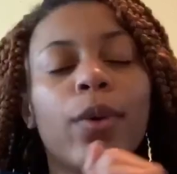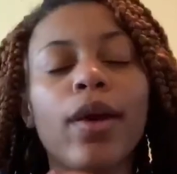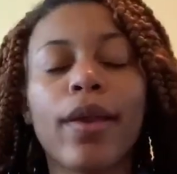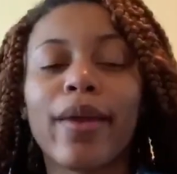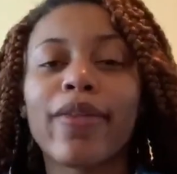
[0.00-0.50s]
with
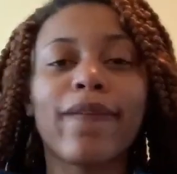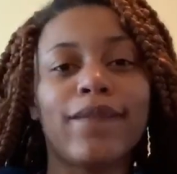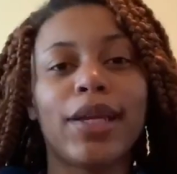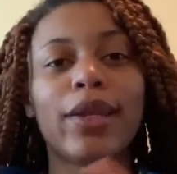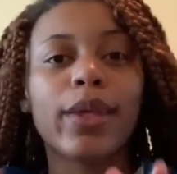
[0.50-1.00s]
another
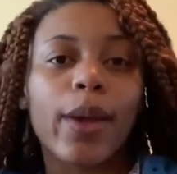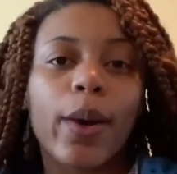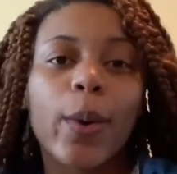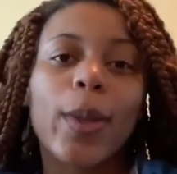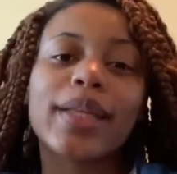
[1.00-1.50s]

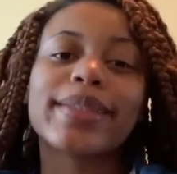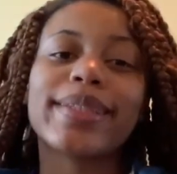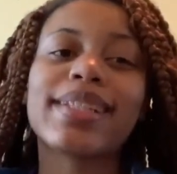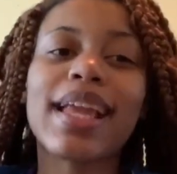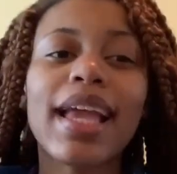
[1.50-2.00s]
video, and
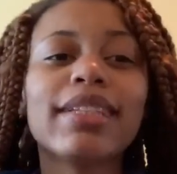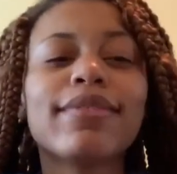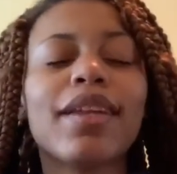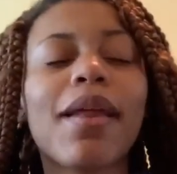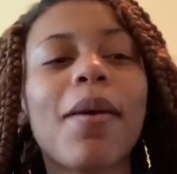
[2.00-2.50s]
today's
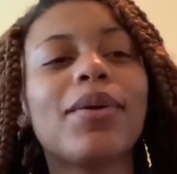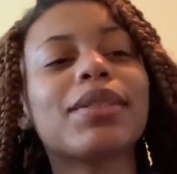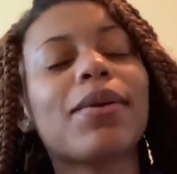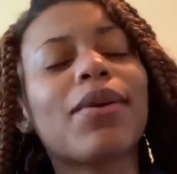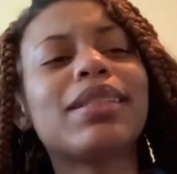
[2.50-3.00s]
video is
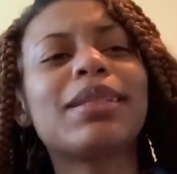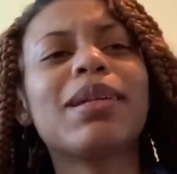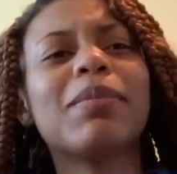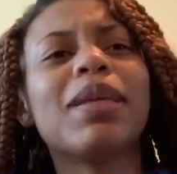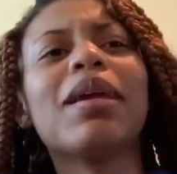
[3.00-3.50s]
going
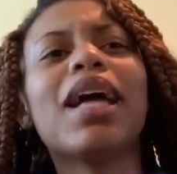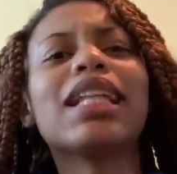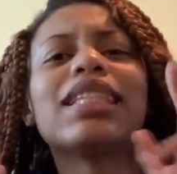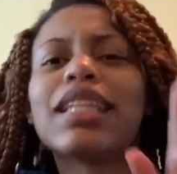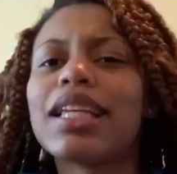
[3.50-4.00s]
to be
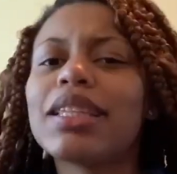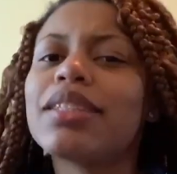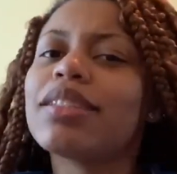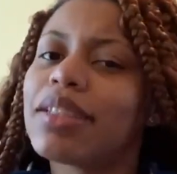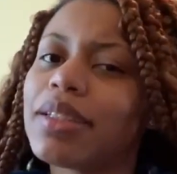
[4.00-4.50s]

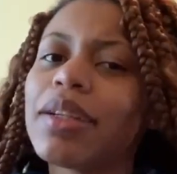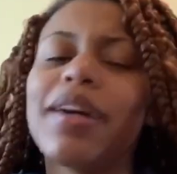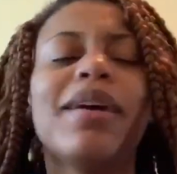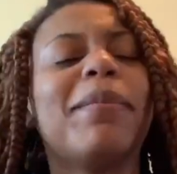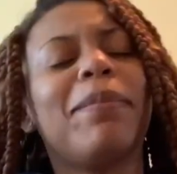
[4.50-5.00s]
another
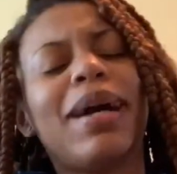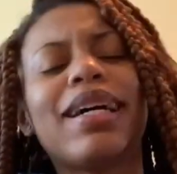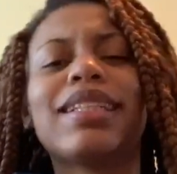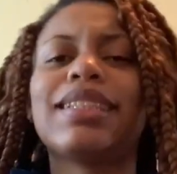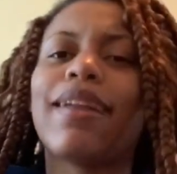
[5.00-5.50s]

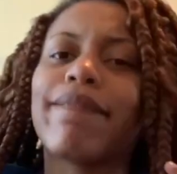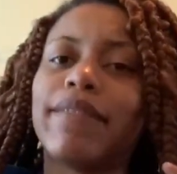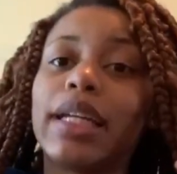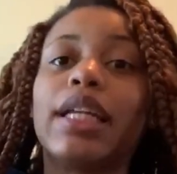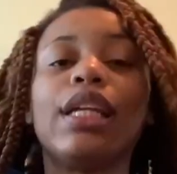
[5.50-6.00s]
unboxing
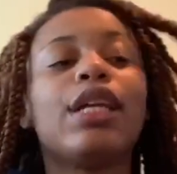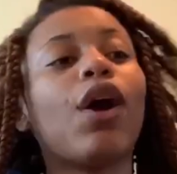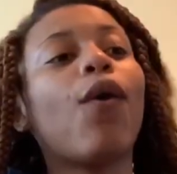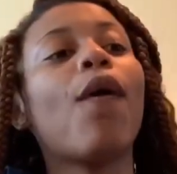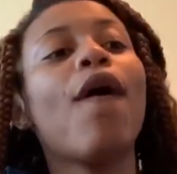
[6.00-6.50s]

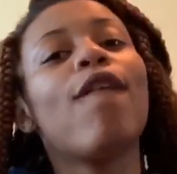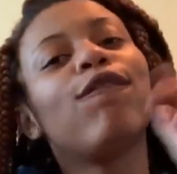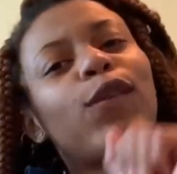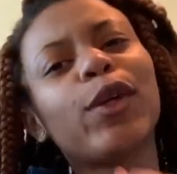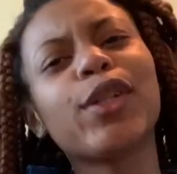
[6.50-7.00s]
video
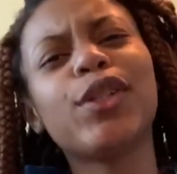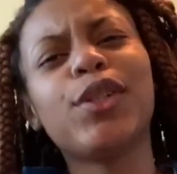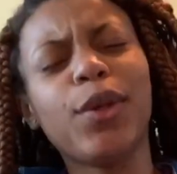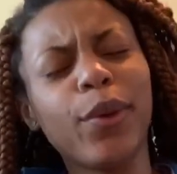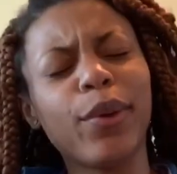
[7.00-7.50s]
for
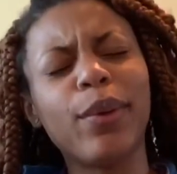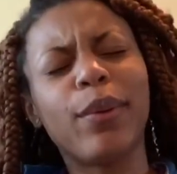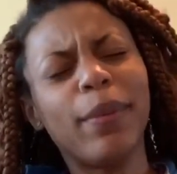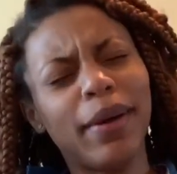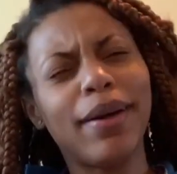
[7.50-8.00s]

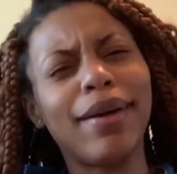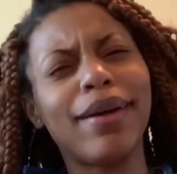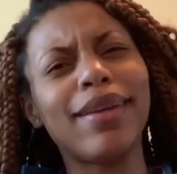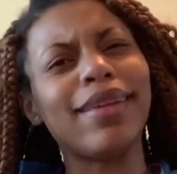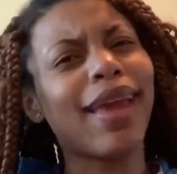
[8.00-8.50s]
you.
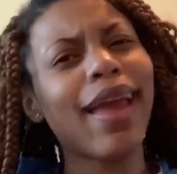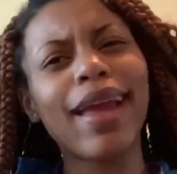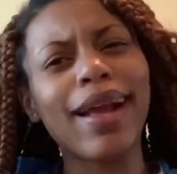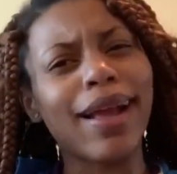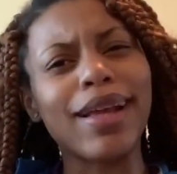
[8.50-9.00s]

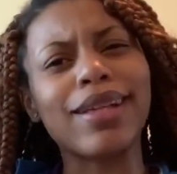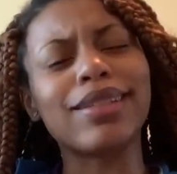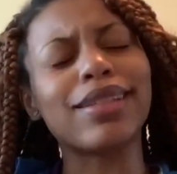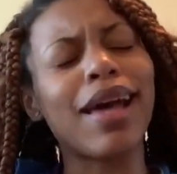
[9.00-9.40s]
Yes,